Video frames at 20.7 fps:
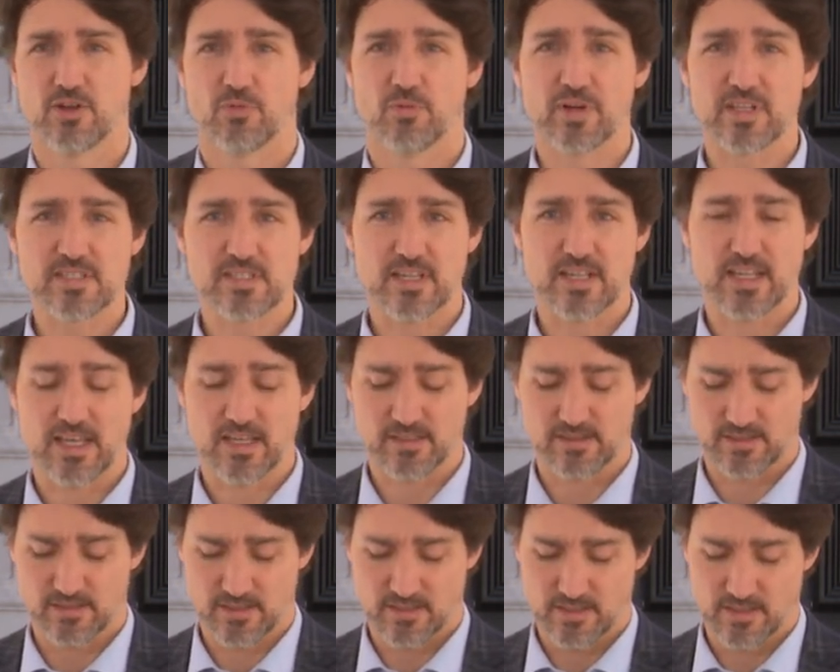Once
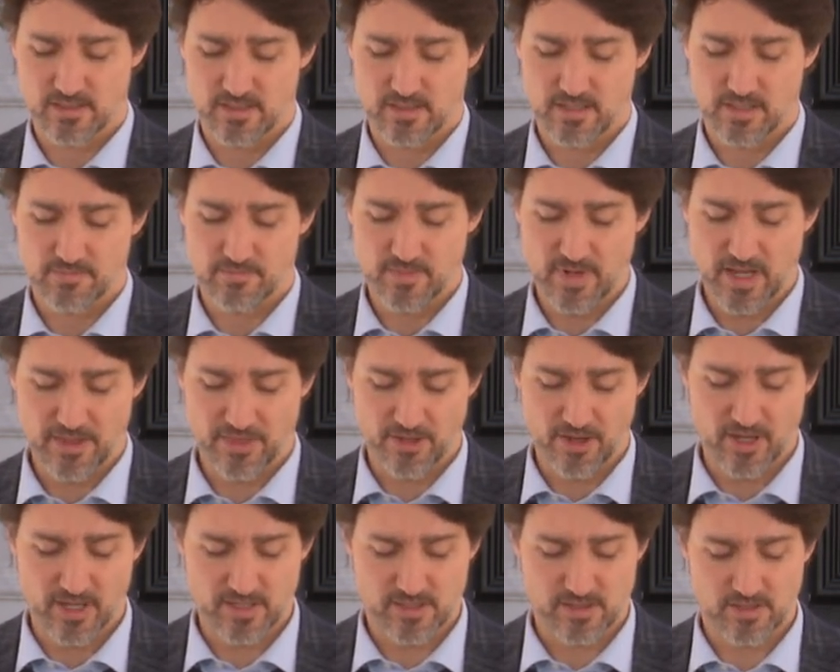again, my
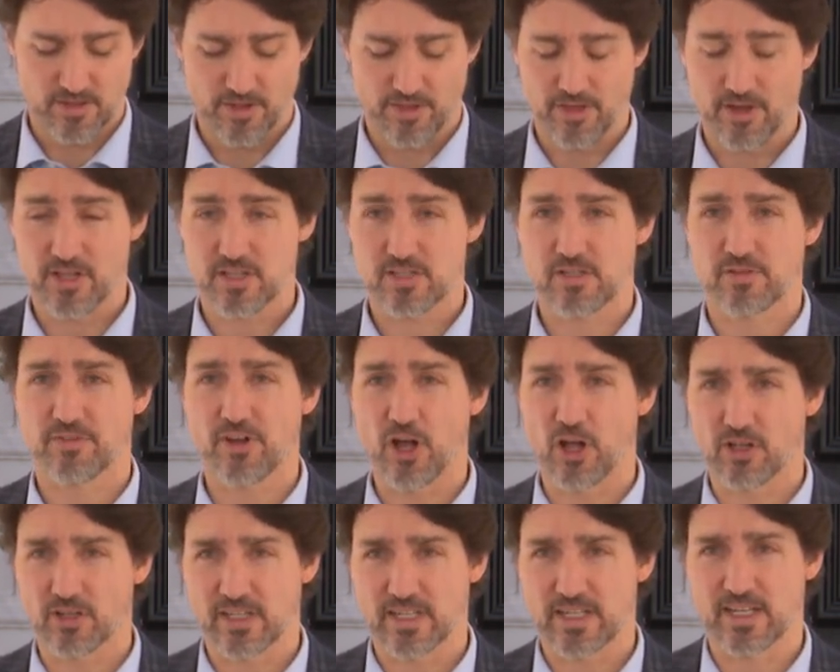thoughts and the thoughts of
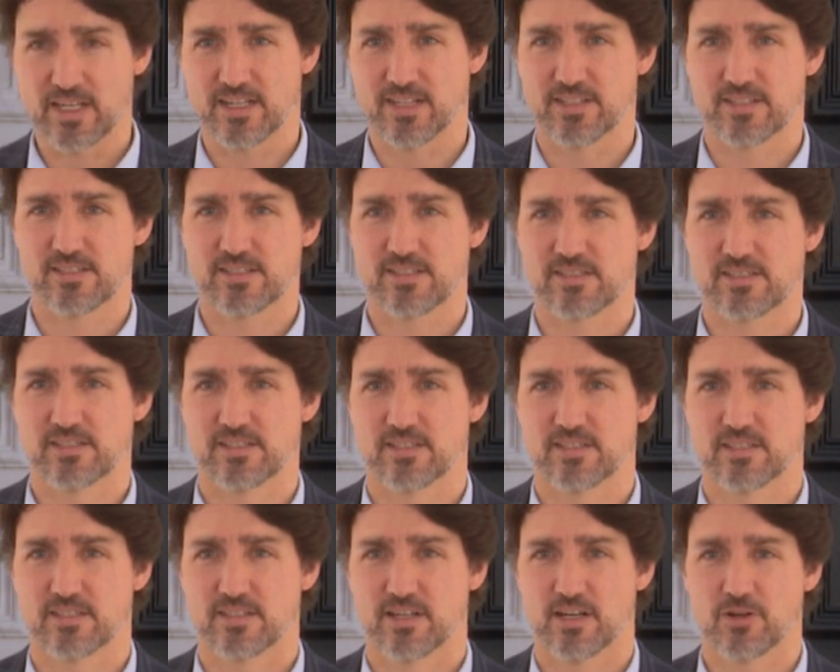all Canadians
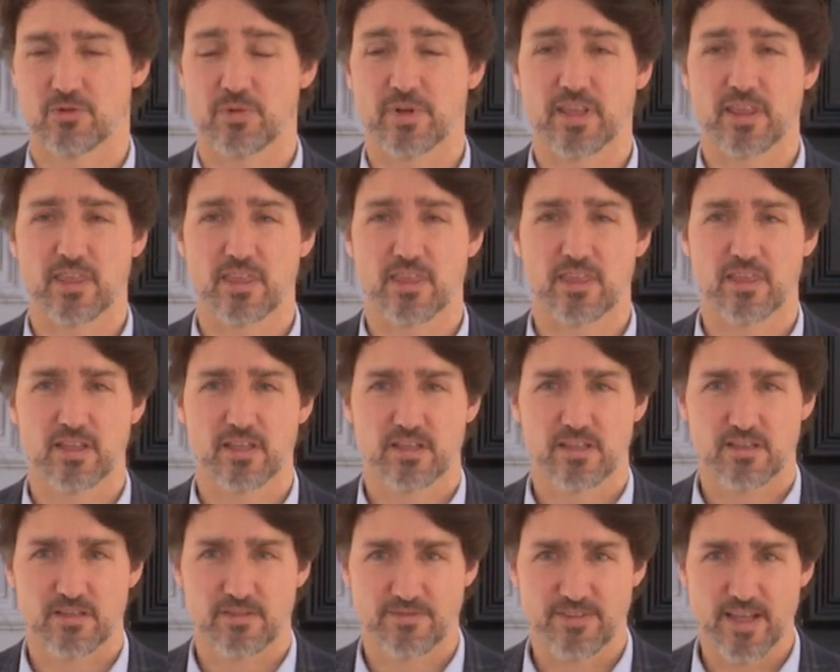are with
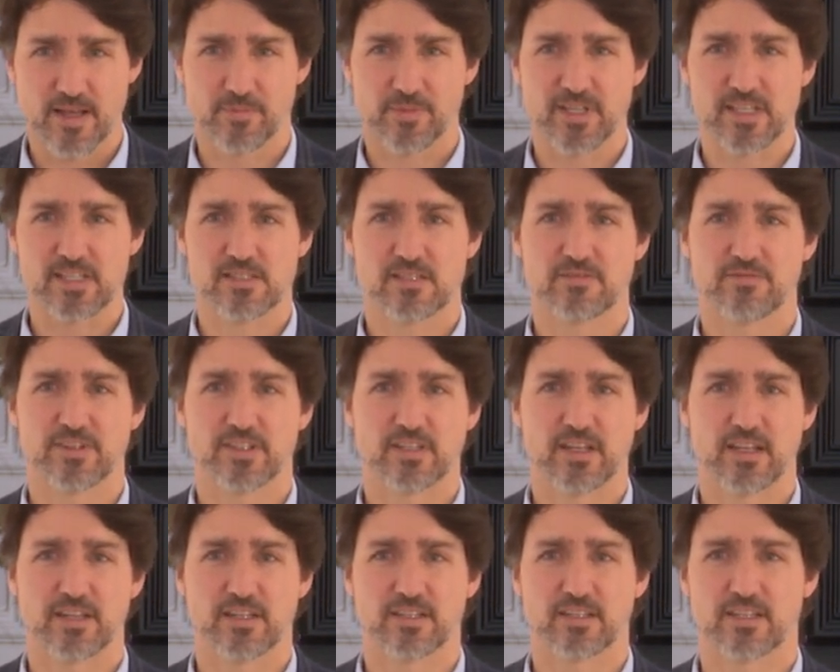the families
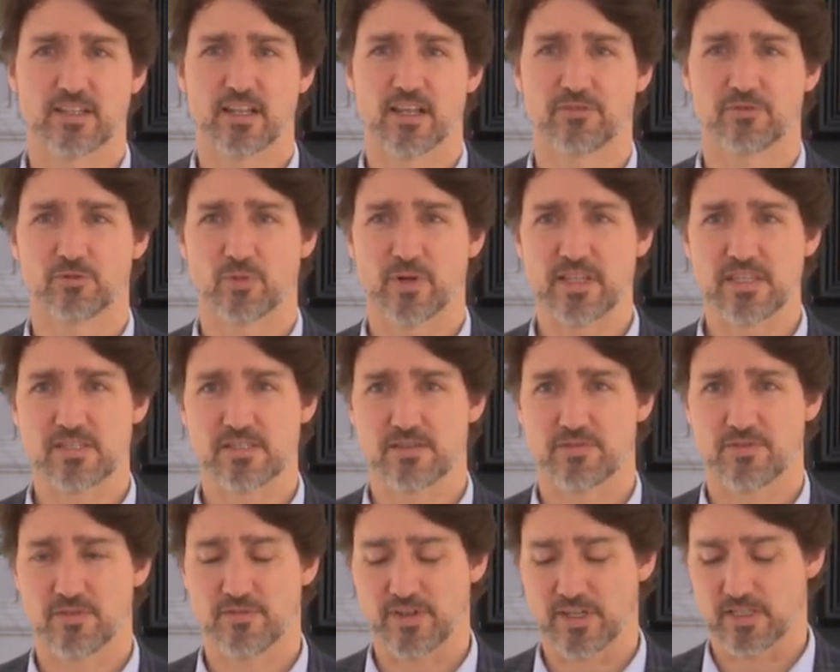and loved ones
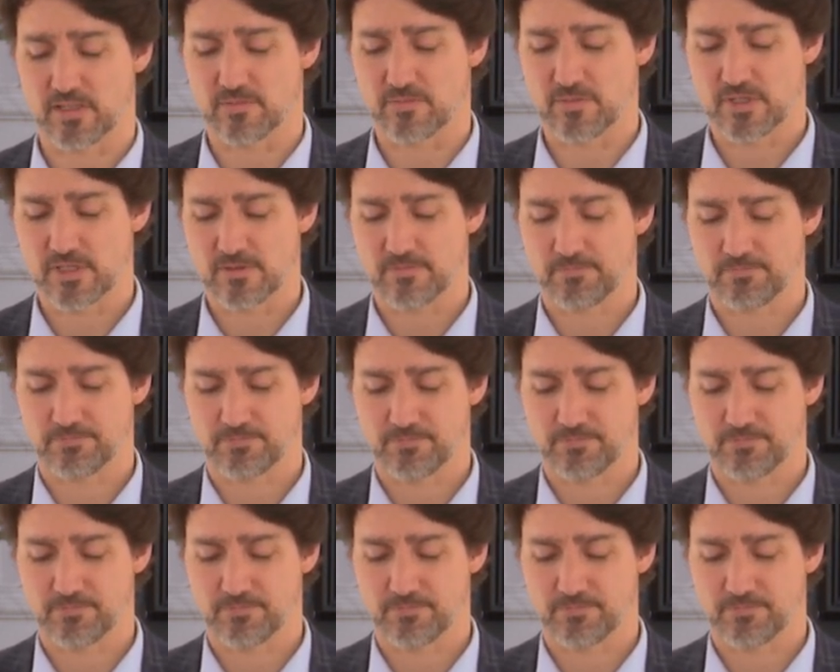of the victims.